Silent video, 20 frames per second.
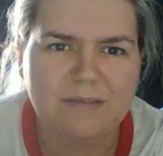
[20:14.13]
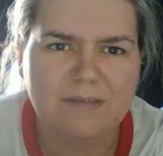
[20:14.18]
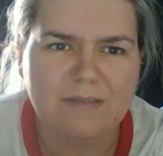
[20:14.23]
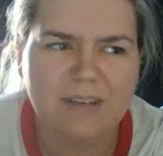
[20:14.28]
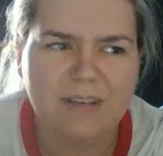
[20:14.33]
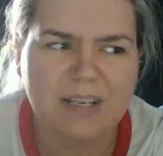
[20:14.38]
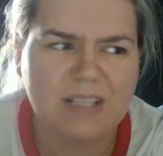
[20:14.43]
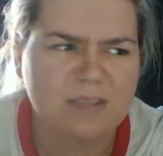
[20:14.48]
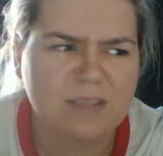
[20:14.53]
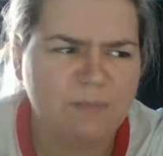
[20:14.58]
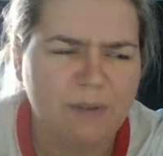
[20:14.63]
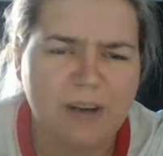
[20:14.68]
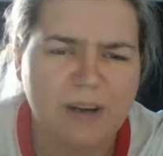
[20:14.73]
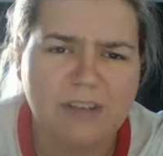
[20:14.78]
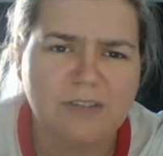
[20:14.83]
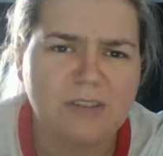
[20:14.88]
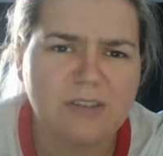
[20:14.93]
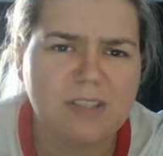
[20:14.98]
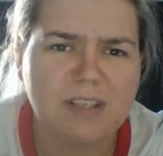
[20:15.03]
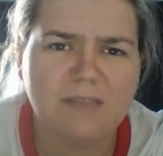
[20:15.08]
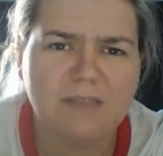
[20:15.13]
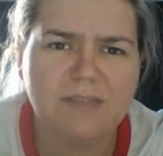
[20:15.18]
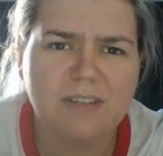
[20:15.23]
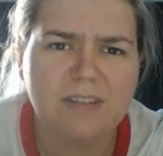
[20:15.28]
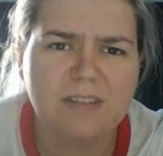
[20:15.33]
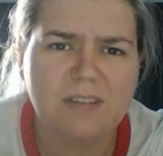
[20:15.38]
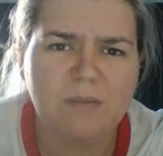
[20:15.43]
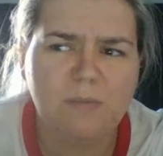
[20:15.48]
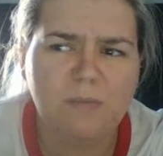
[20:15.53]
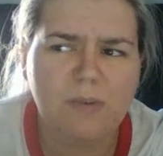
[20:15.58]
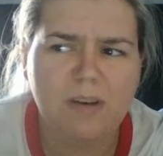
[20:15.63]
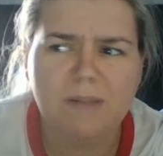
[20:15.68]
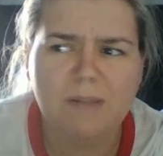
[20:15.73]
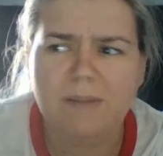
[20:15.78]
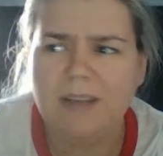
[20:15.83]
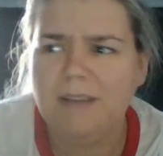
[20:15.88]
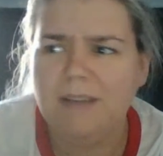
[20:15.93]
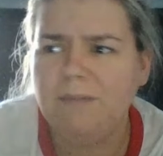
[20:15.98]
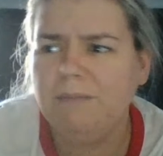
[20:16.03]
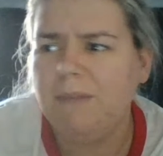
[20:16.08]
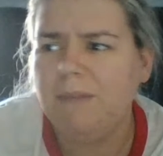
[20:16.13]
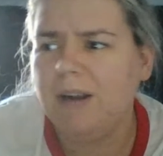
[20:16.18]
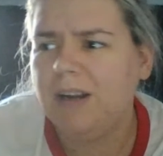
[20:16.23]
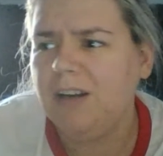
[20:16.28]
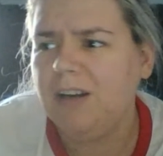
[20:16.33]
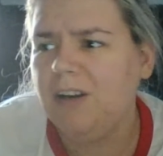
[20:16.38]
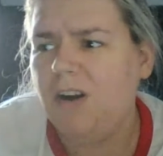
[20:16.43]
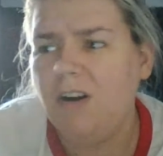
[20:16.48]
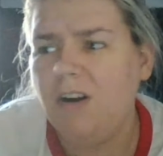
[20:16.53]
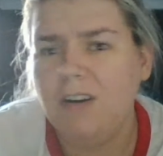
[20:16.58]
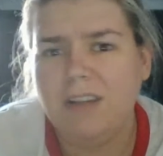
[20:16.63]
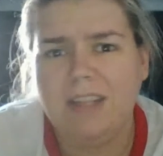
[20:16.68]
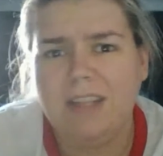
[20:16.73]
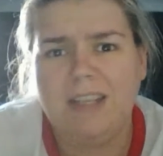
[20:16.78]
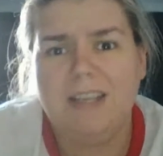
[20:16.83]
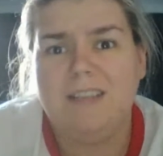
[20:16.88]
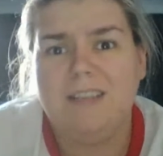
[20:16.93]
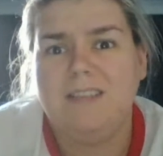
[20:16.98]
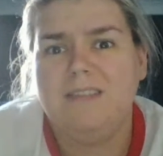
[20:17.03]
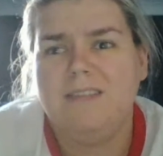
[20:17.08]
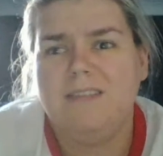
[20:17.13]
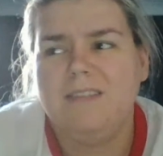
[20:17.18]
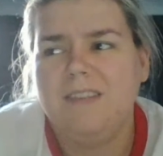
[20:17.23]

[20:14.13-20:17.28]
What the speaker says: express yourself to someone. I mean, my God, like it's